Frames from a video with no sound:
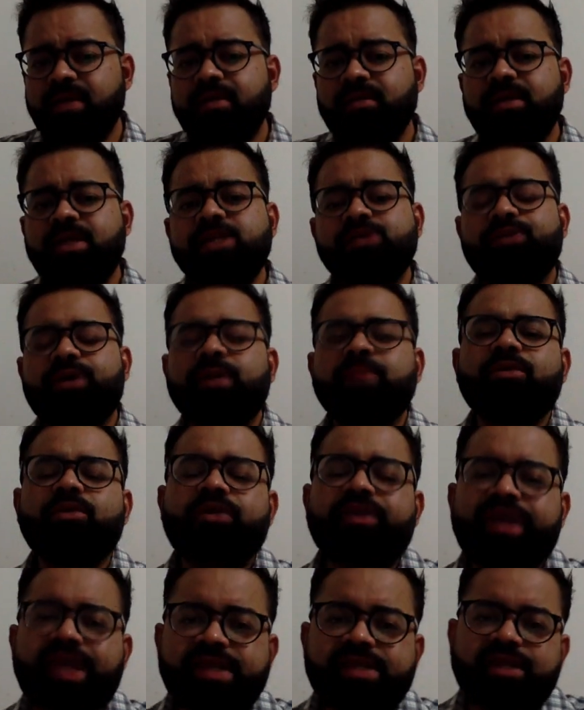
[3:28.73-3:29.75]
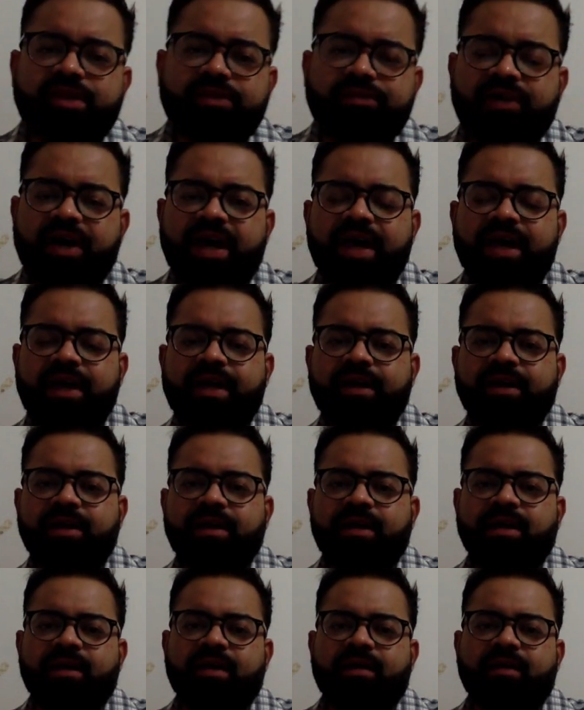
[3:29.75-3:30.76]
There is one more reason why
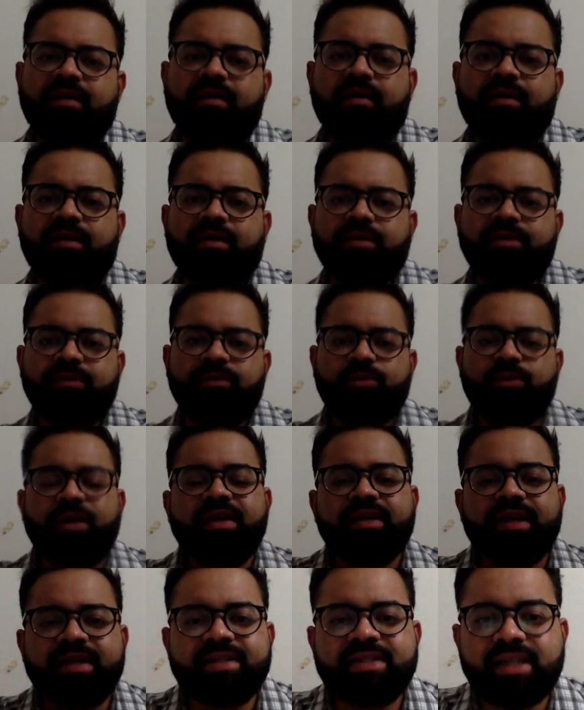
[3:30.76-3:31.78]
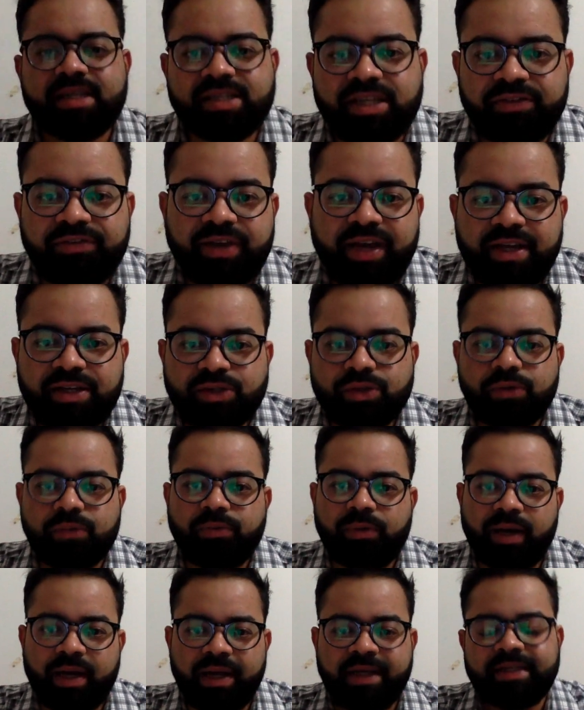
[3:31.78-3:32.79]
one can justify as to
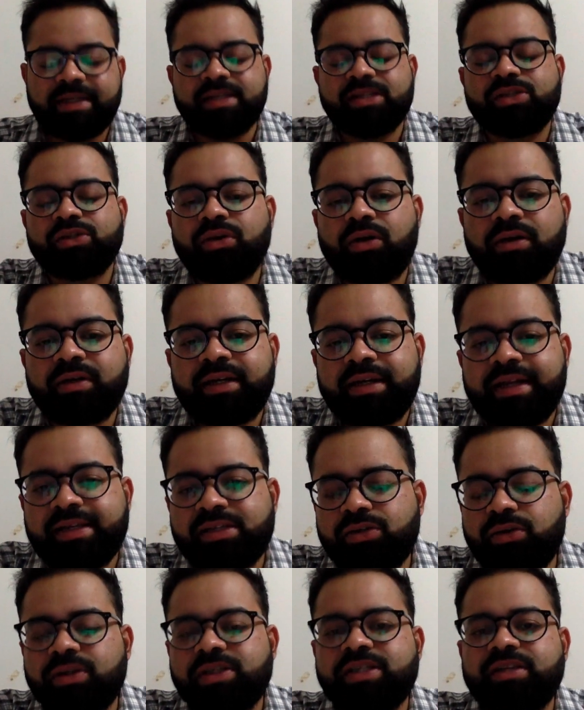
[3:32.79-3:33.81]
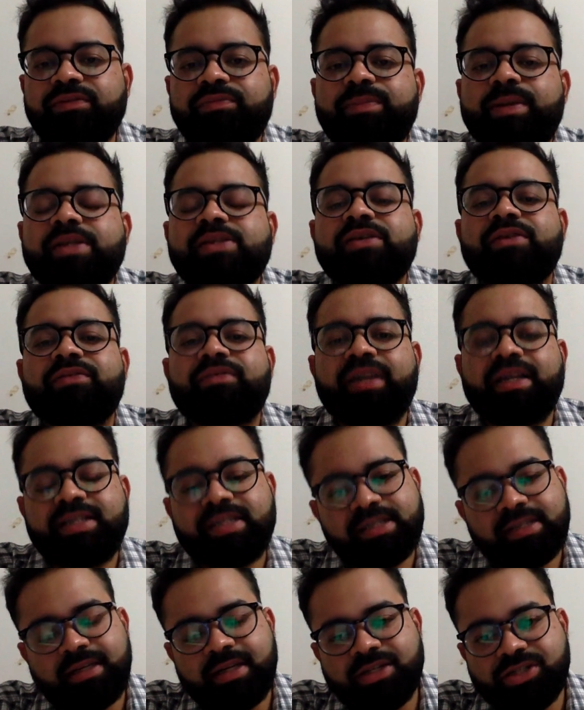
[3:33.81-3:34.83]
why it is not an exhaustive piece of
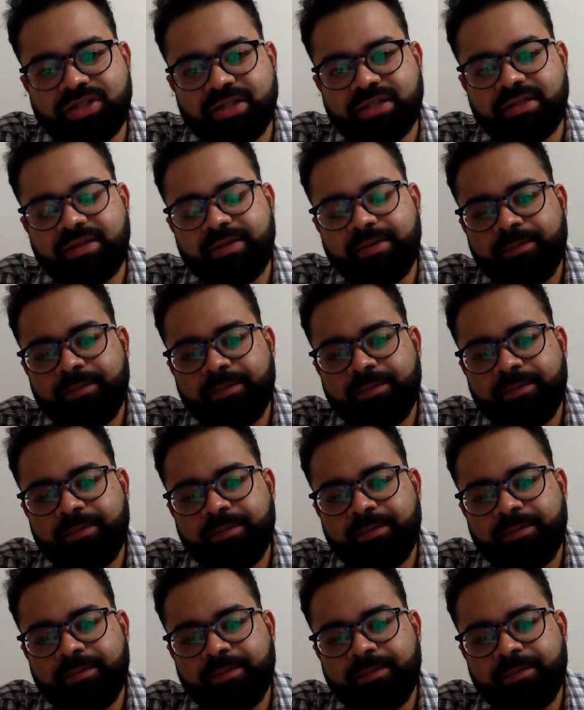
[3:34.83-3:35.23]
legislation